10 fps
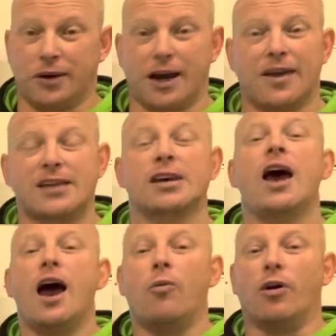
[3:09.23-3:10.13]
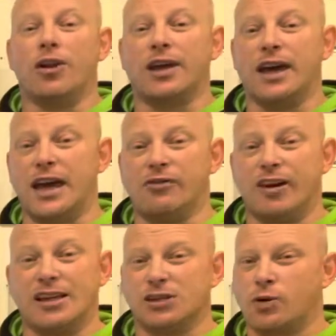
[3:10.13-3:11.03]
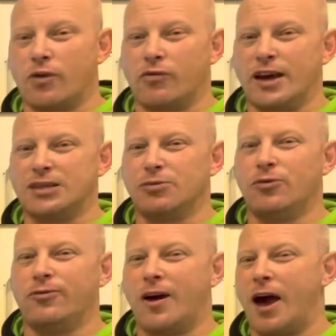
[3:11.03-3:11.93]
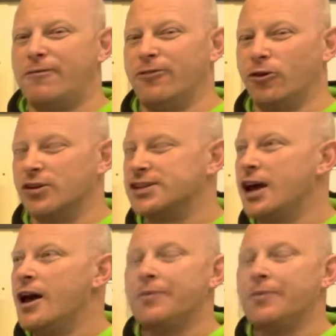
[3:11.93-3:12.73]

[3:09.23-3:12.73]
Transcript: And that's one of the key reasons why reasonable uh, force,